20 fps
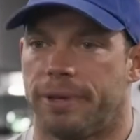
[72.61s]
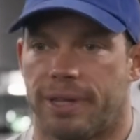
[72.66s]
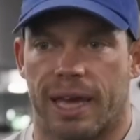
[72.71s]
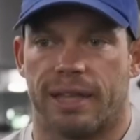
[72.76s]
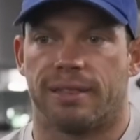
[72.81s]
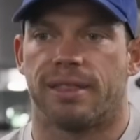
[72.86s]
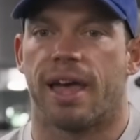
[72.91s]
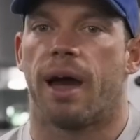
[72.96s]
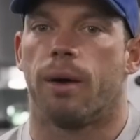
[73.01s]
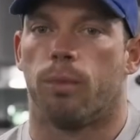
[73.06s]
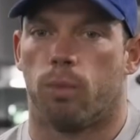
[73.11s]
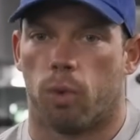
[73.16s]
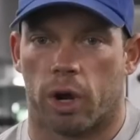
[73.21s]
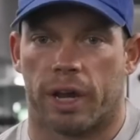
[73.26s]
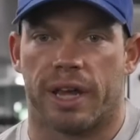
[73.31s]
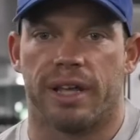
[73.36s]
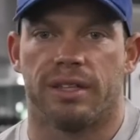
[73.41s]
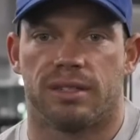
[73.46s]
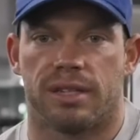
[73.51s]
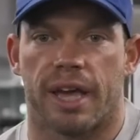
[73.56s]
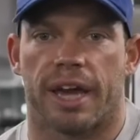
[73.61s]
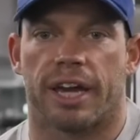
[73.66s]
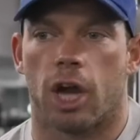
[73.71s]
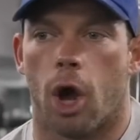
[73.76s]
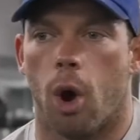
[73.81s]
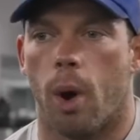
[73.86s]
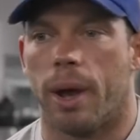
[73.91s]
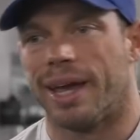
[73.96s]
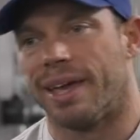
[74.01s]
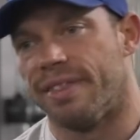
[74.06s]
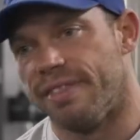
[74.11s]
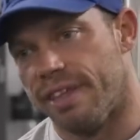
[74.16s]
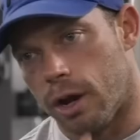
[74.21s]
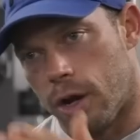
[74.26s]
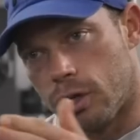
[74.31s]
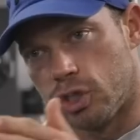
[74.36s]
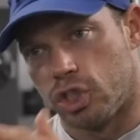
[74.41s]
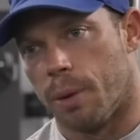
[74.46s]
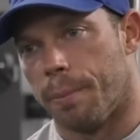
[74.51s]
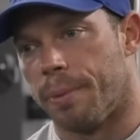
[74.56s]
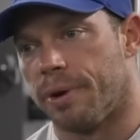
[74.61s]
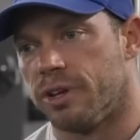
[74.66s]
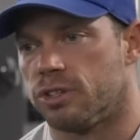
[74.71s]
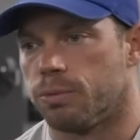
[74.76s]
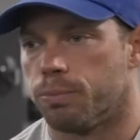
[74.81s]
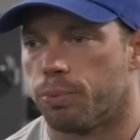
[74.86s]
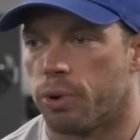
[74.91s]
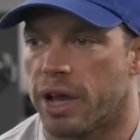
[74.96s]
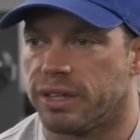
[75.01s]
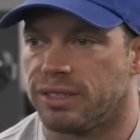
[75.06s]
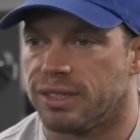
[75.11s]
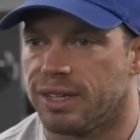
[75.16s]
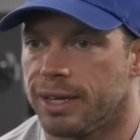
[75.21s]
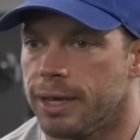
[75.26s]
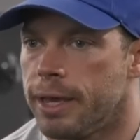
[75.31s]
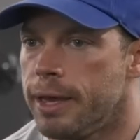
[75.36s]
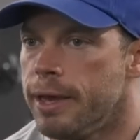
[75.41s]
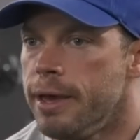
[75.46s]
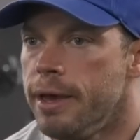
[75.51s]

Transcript: get that working set going, and then I'll jump into some pressing.